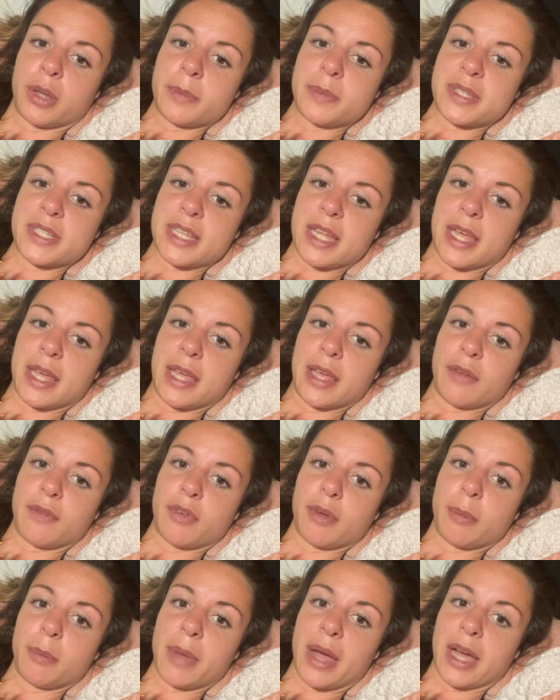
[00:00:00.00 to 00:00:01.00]
I'm
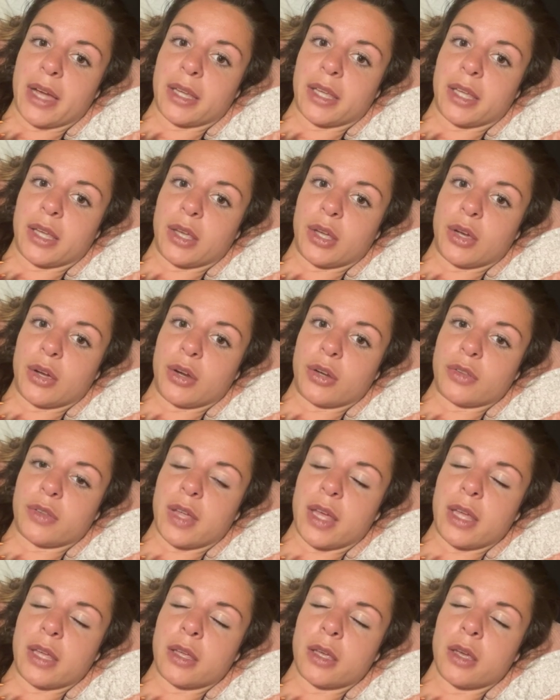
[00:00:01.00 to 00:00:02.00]
safe. I'm back here.
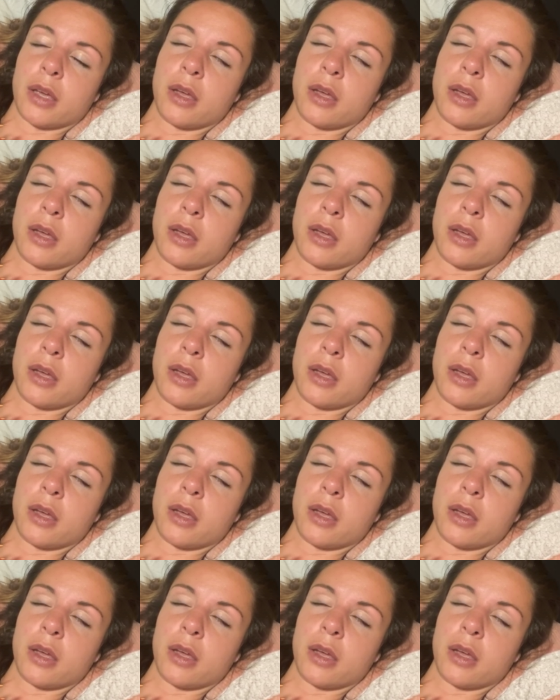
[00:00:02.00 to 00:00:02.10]
Like